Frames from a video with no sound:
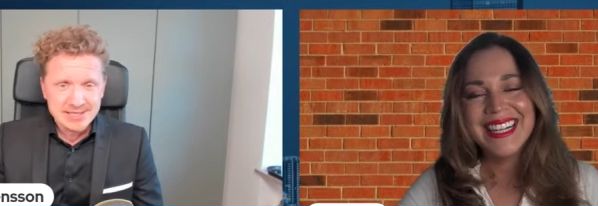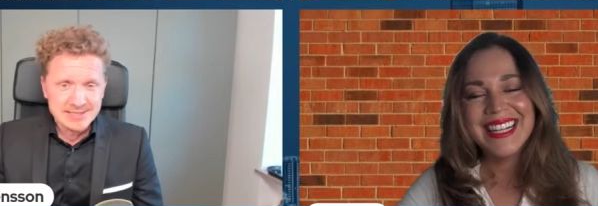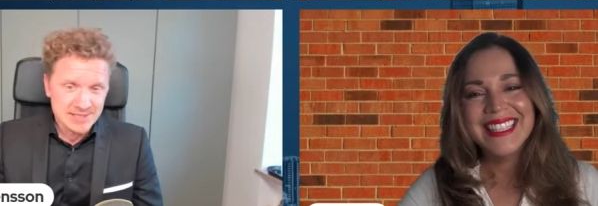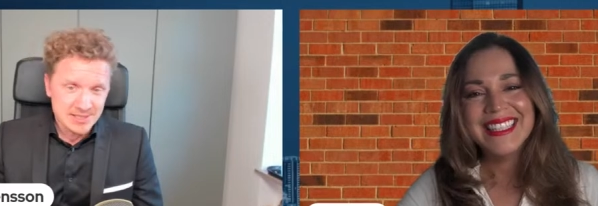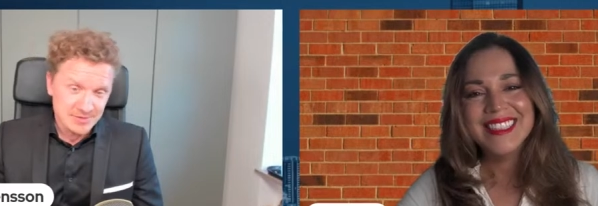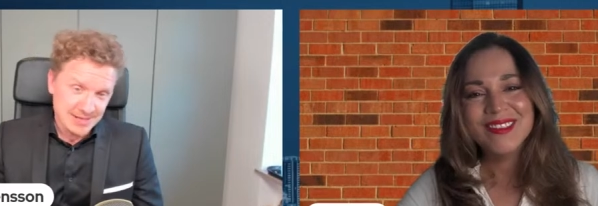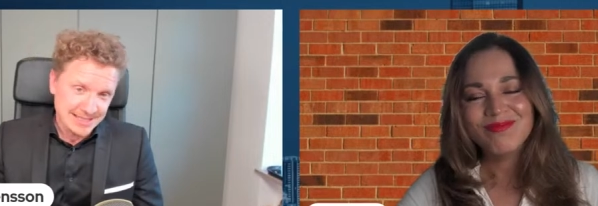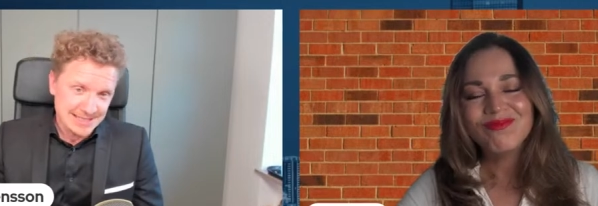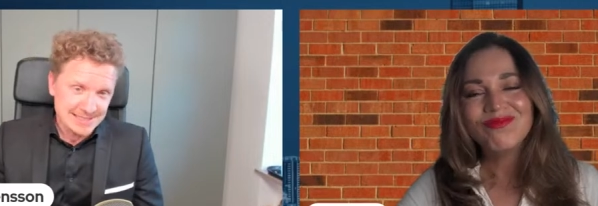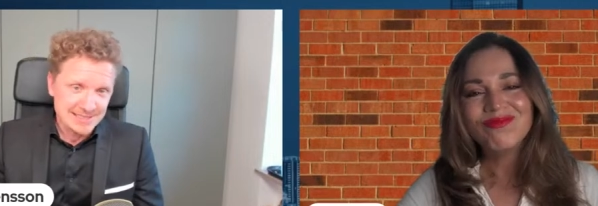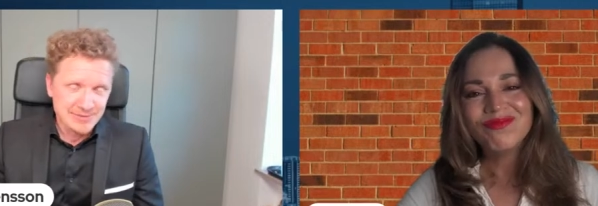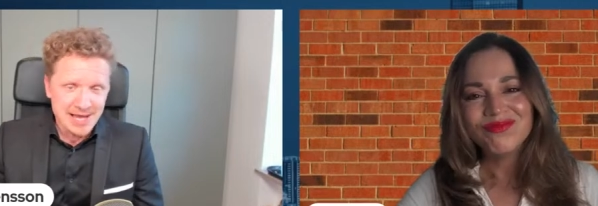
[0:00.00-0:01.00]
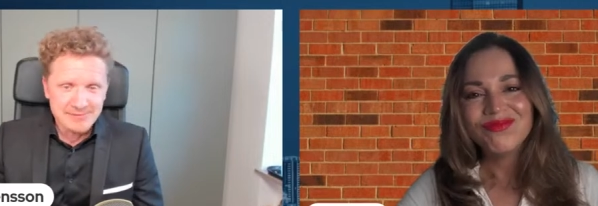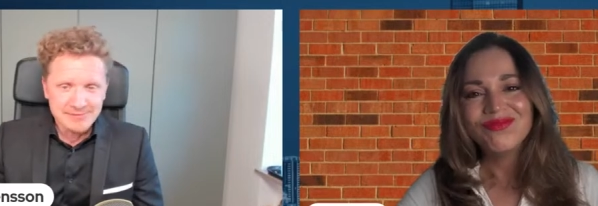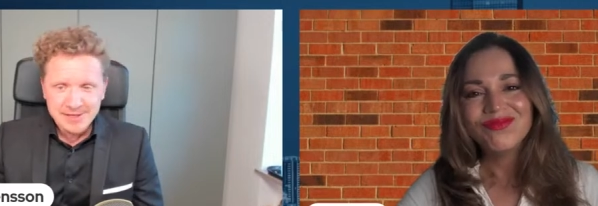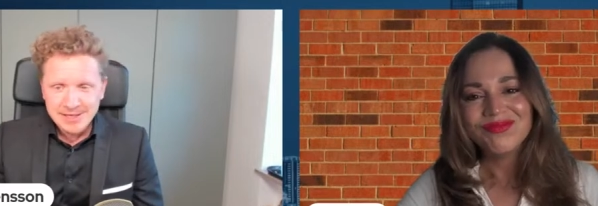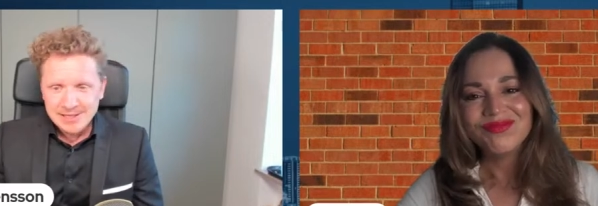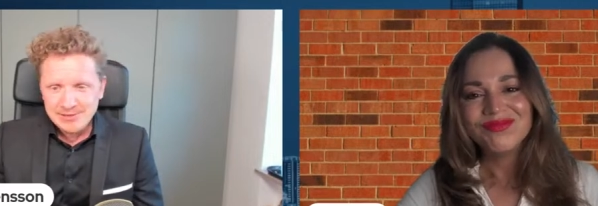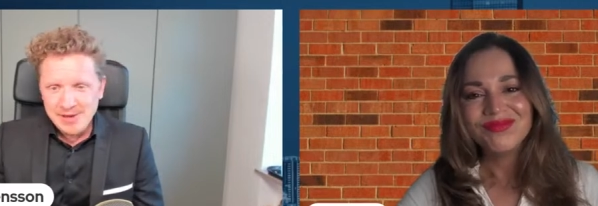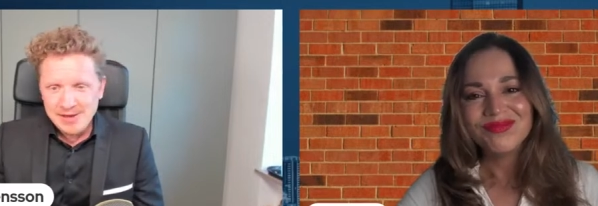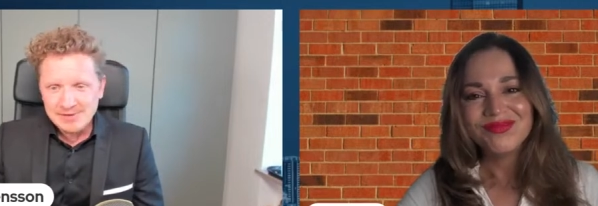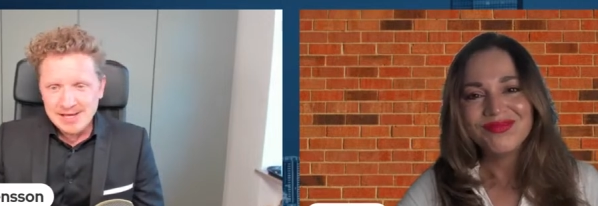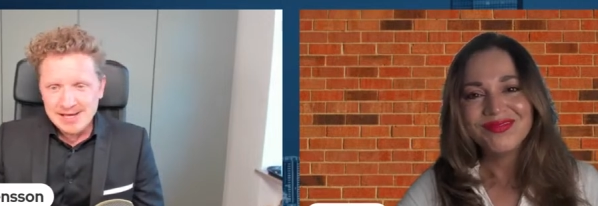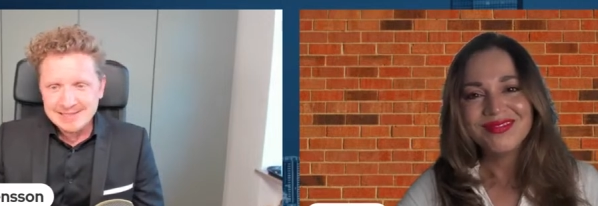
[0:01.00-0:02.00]
Speaker 1: And so I guess you have you
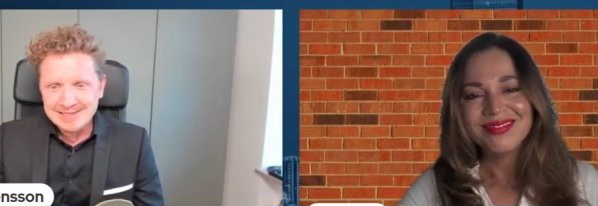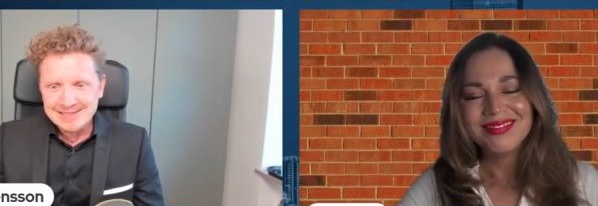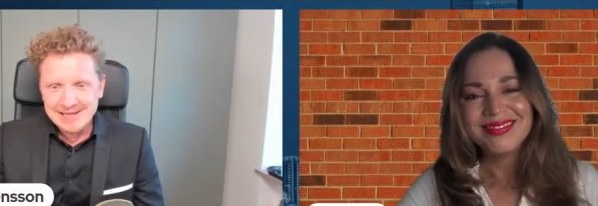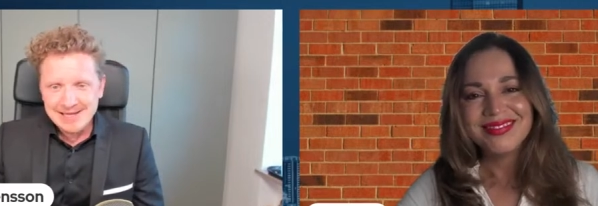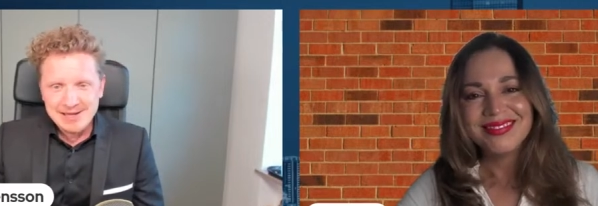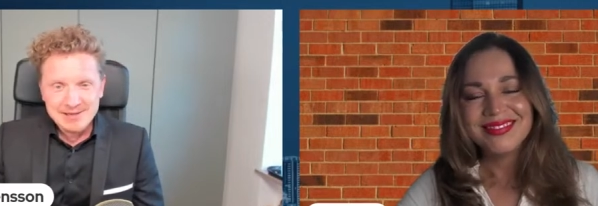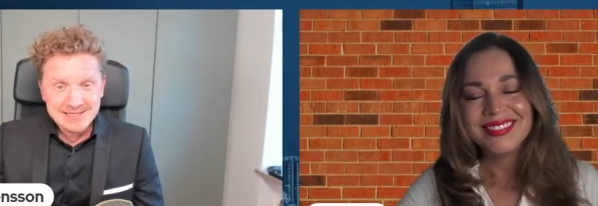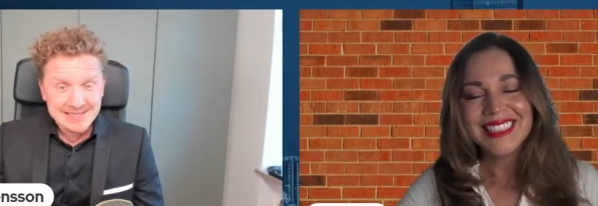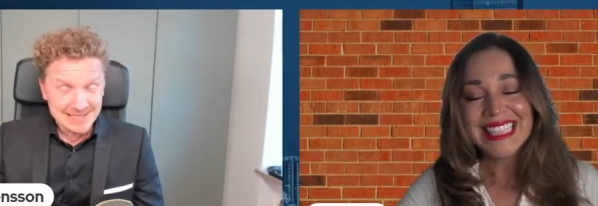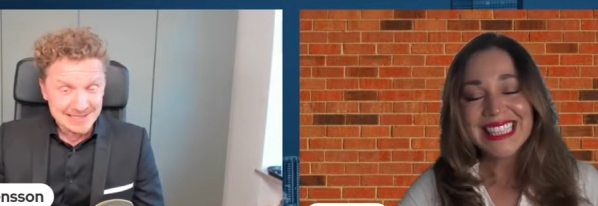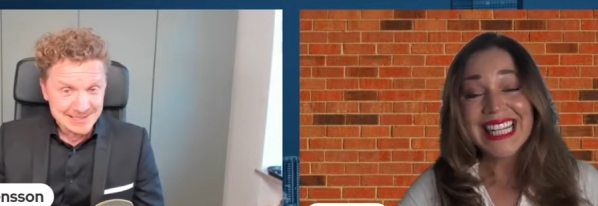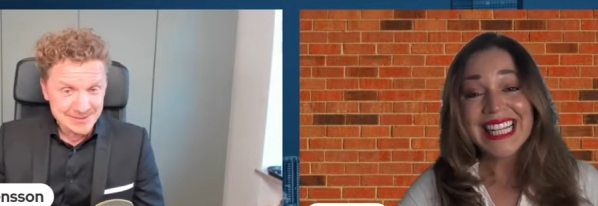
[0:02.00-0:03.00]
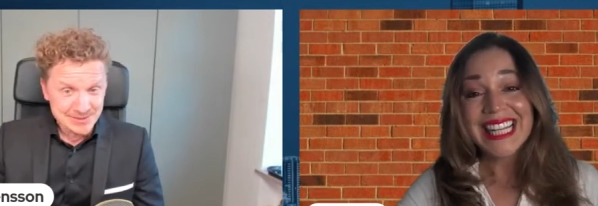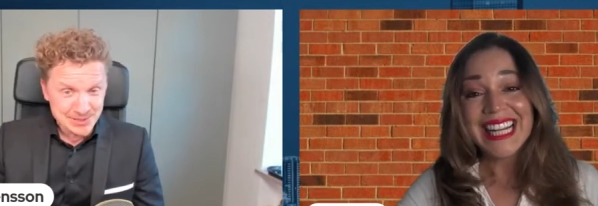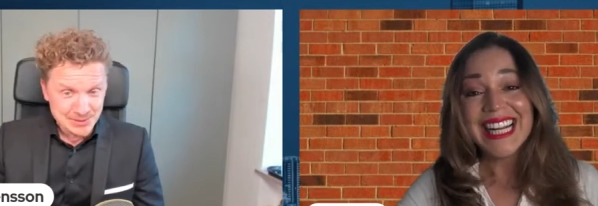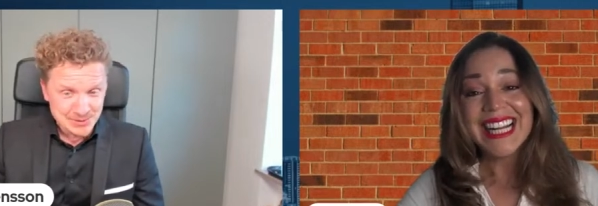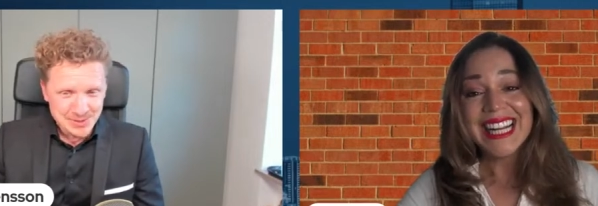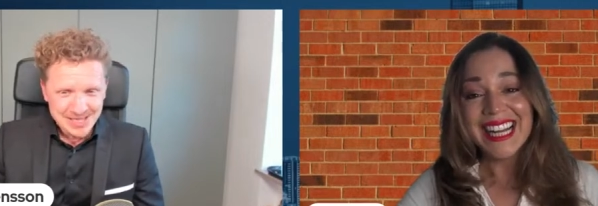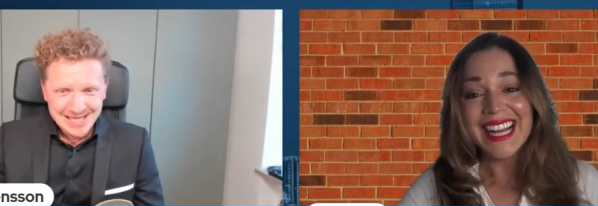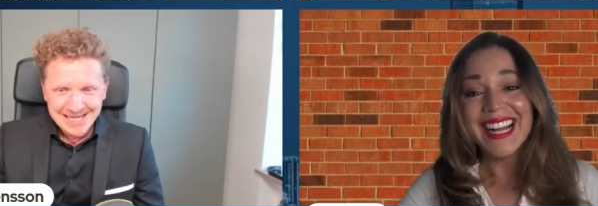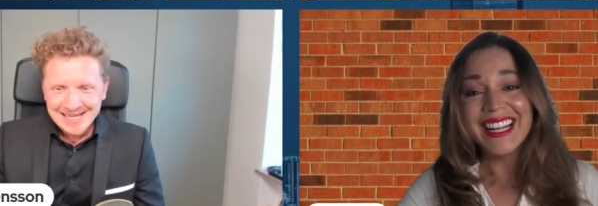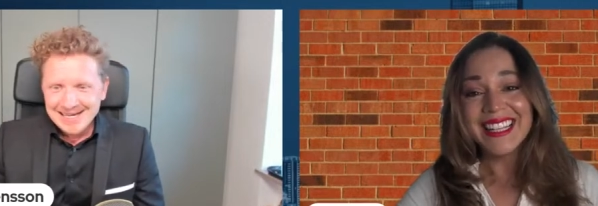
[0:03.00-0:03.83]
have a lot uh, still to do.